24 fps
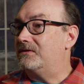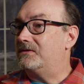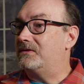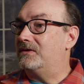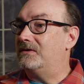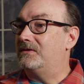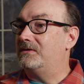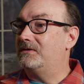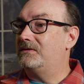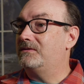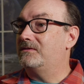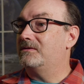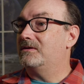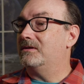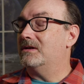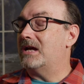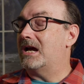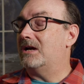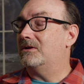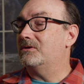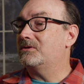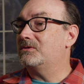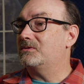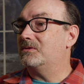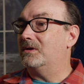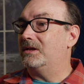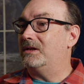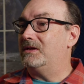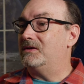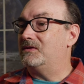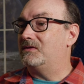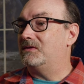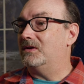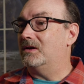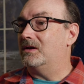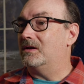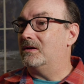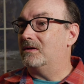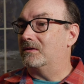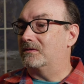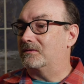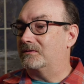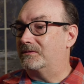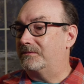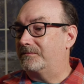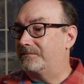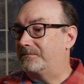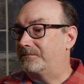to house train these
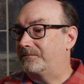dogs.